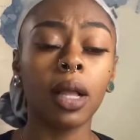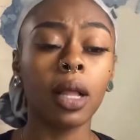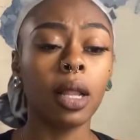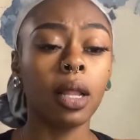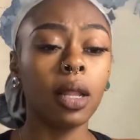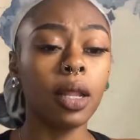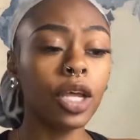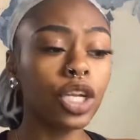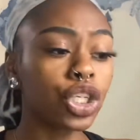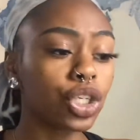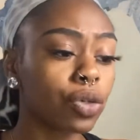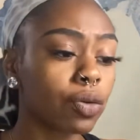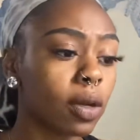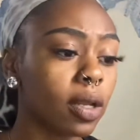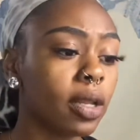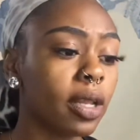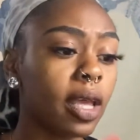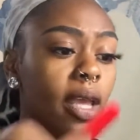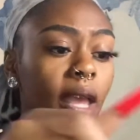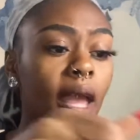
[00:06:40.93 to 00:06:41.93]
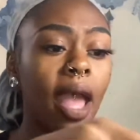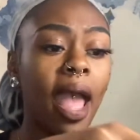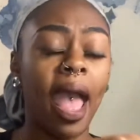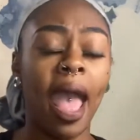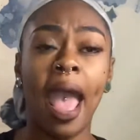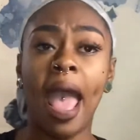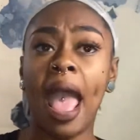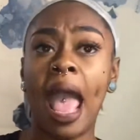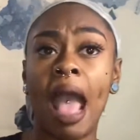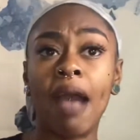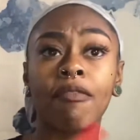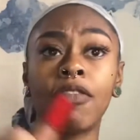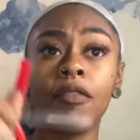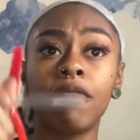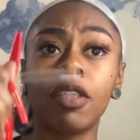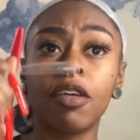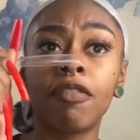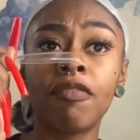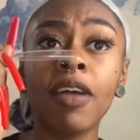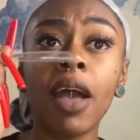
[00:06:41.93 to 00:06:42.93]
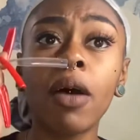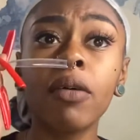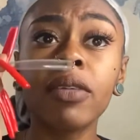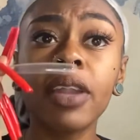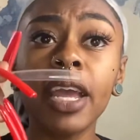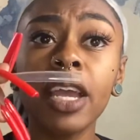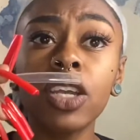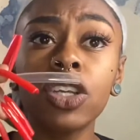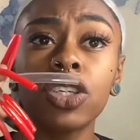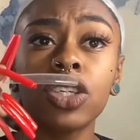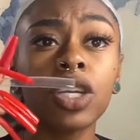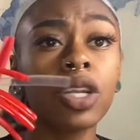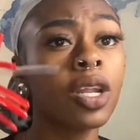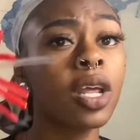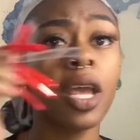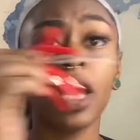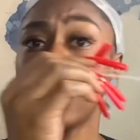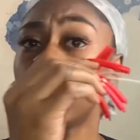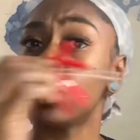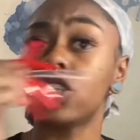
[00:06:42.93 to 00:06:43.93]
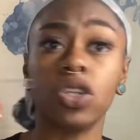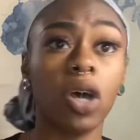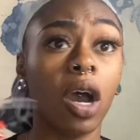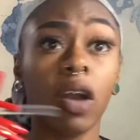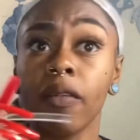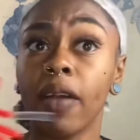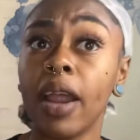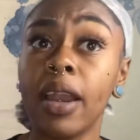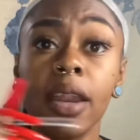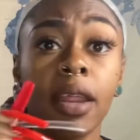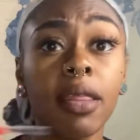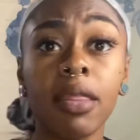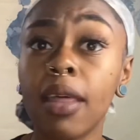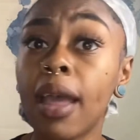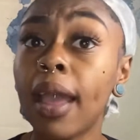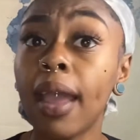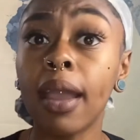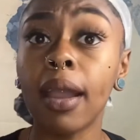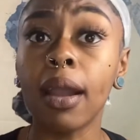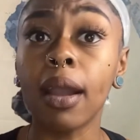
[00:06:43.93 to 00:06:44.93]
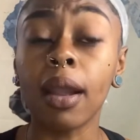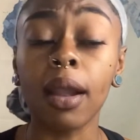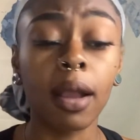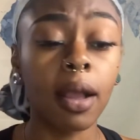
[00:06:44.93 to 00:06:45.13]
Literally, half of the foundation is already there.